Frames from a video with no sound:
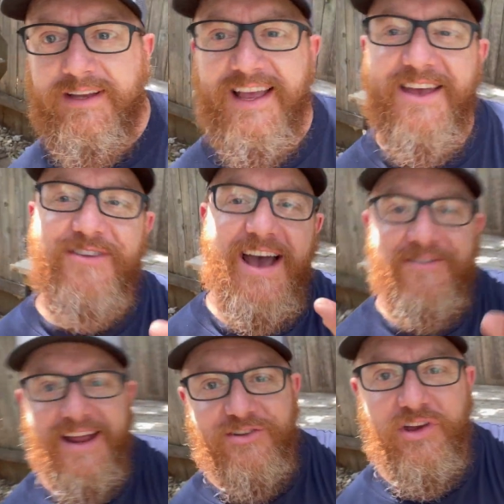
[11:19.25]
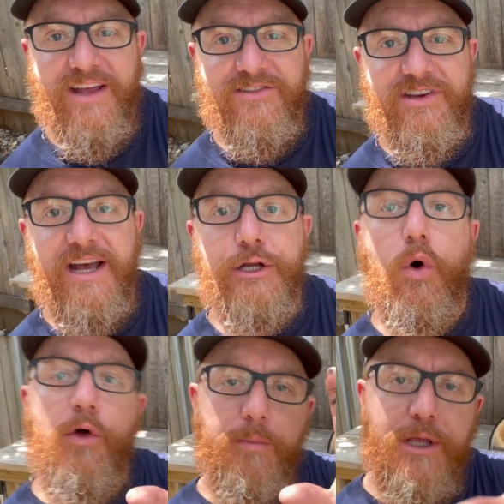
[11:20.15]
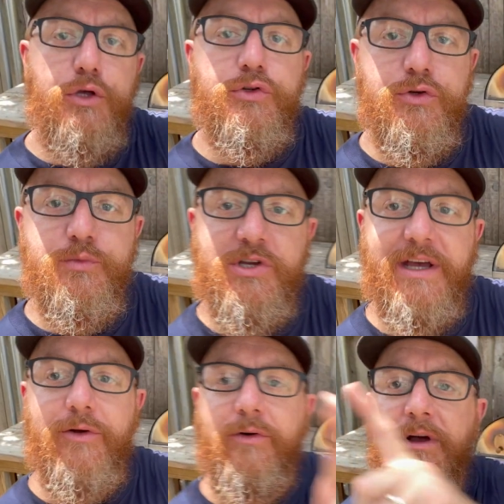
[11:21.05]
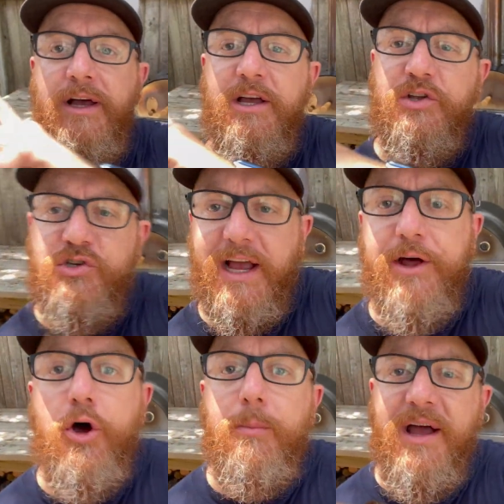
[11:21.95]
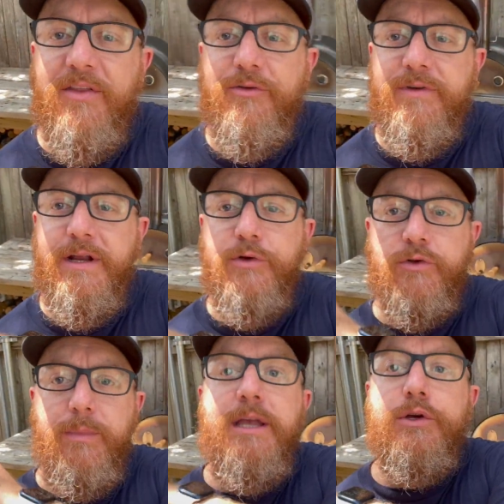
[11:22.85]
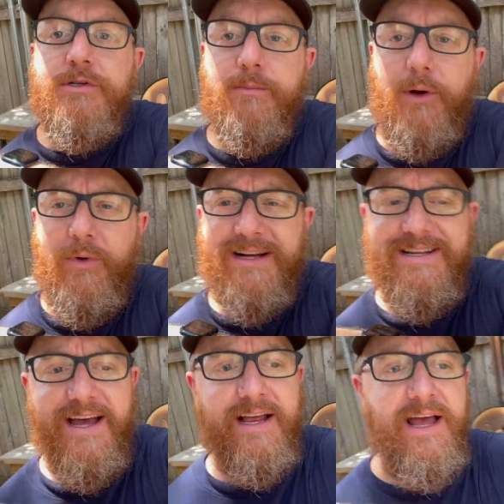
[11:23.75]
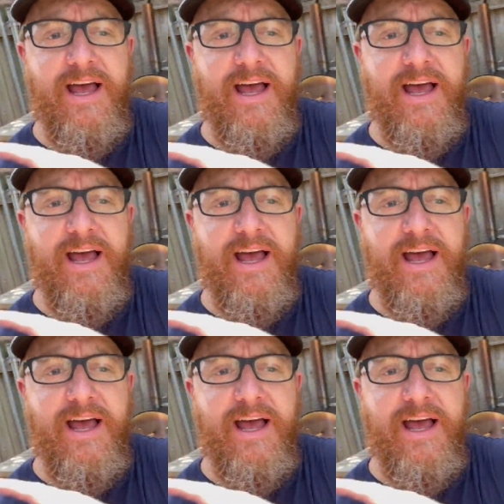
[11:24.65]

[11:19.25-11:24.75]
If you haven't had a chance yet, go onto my YouTube channel. Check out all my other videos of me using my Recteq.